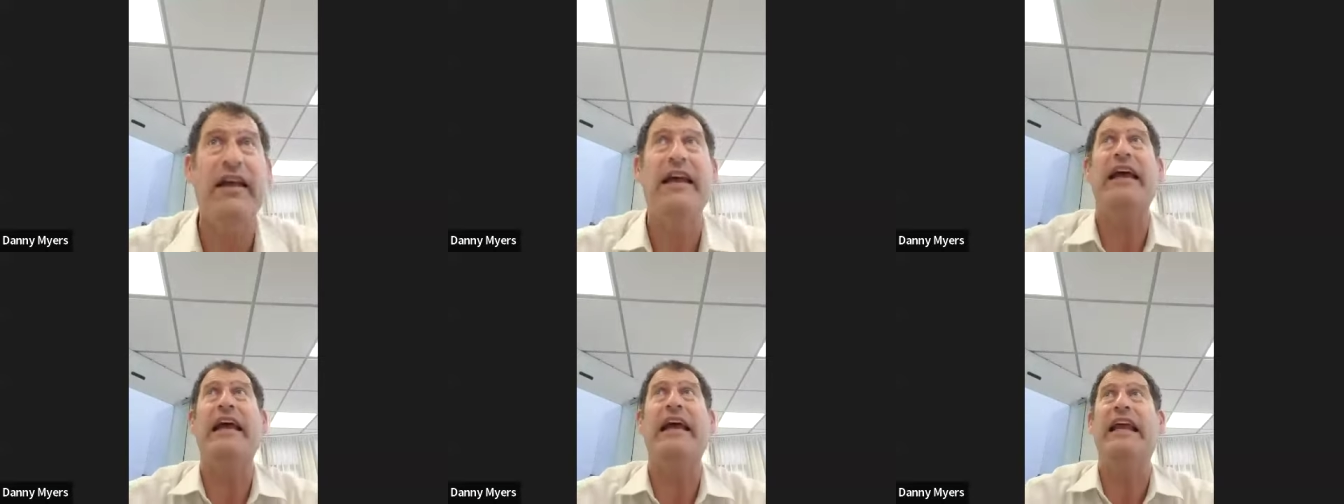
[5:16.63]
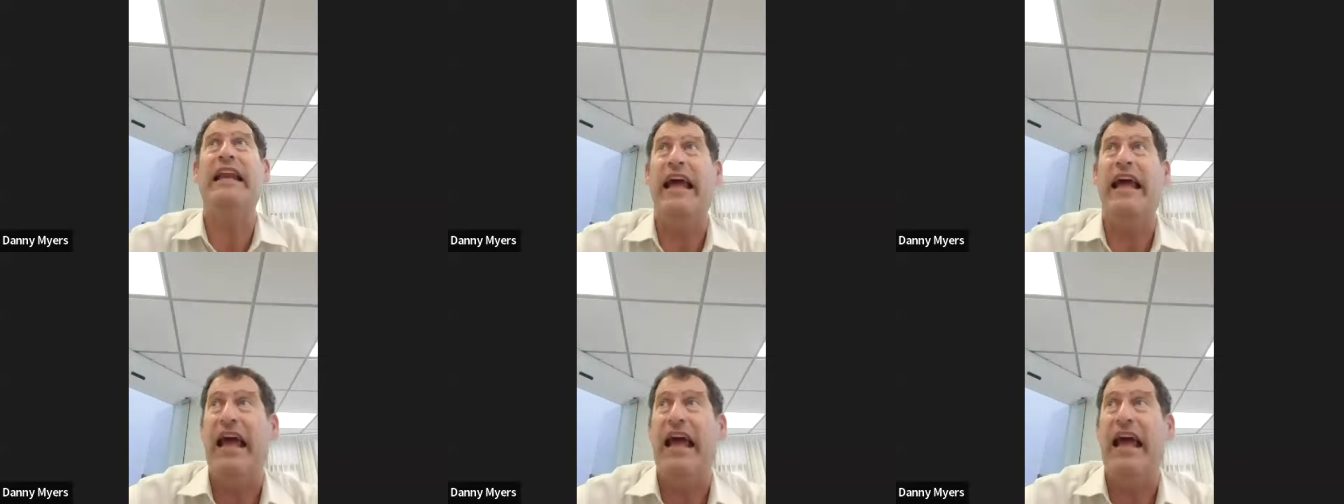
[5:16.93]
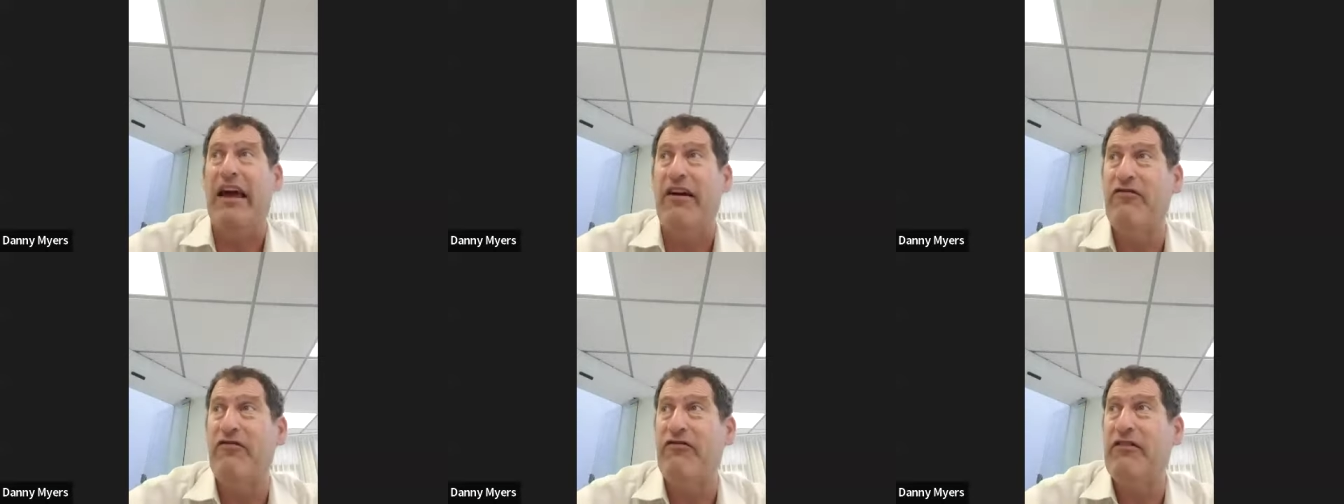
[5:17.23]
in
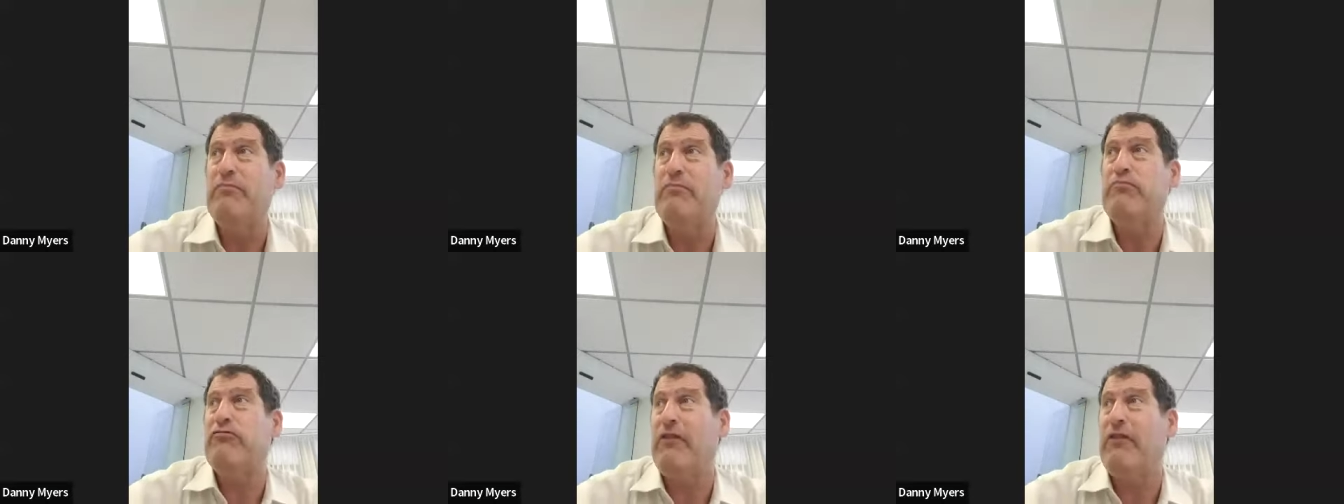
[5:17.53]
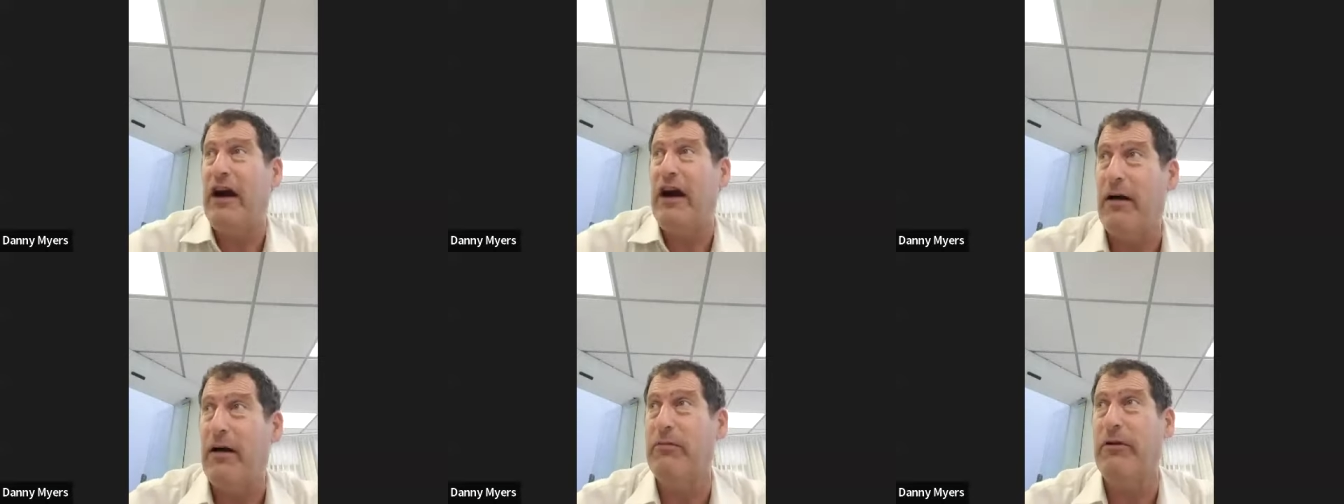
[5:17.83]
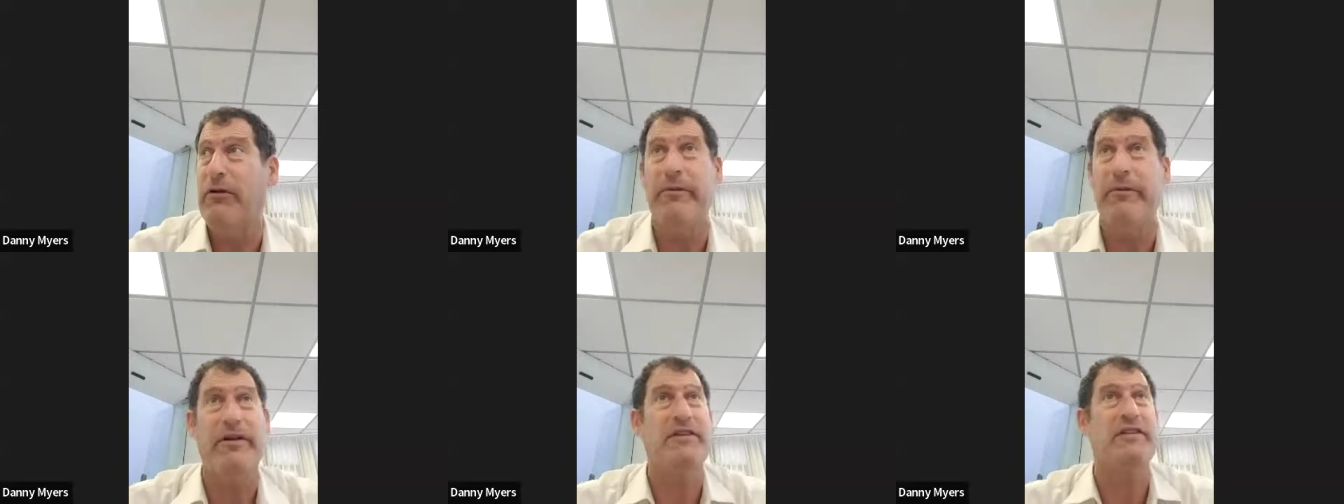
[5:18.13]
every
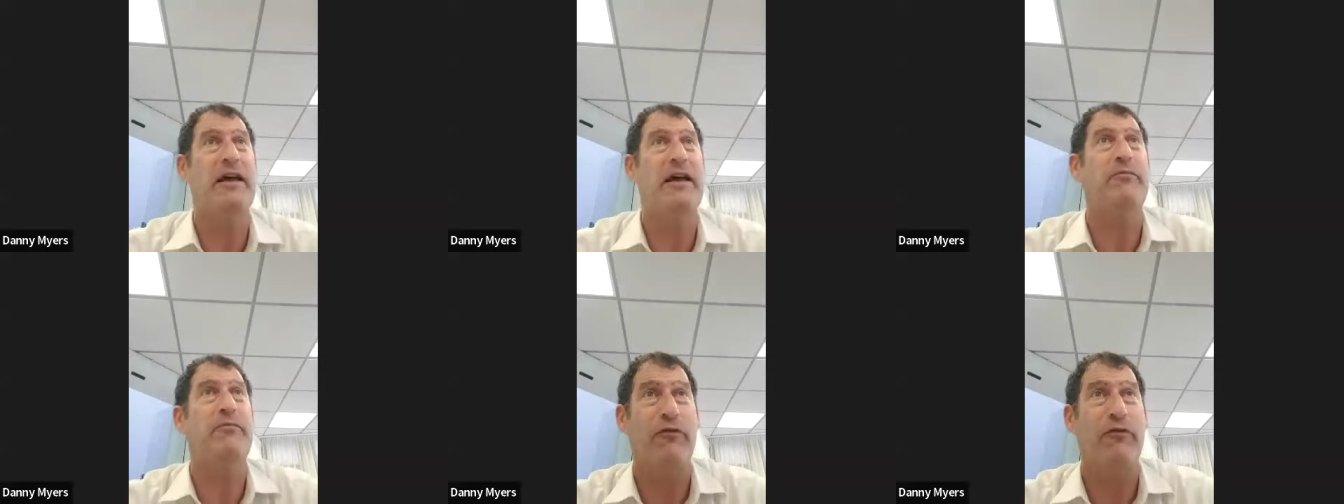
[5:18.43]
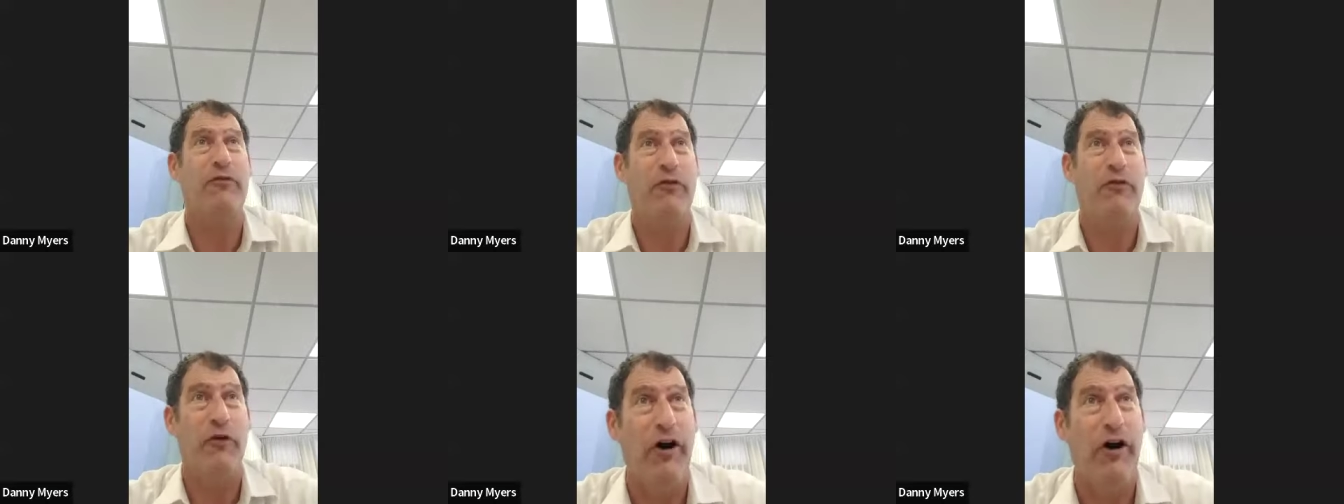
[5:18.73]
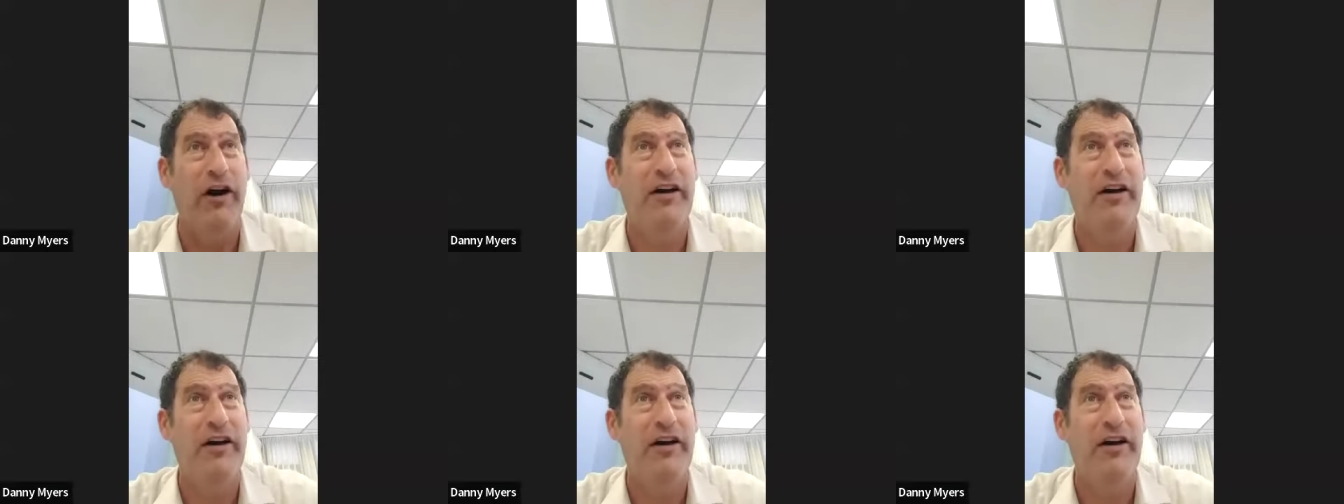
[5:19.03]
problem except for